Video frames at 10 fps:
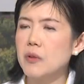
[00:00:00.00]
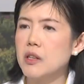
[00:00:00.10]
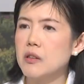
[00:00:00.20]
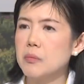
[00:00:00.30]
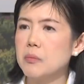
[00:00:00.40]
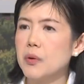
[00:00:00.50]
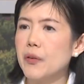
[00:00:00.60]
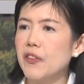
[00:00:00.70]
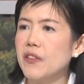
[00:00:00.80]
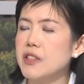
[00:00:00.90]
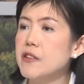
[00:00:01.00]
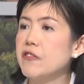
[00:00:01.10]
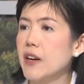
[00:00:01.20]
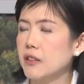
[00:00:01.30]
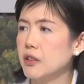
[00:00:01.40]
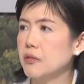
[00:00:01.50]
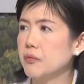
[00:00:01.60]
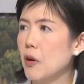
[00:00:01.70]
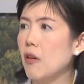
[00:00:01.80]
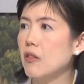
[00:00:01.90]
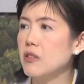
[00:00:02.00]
a birth defect or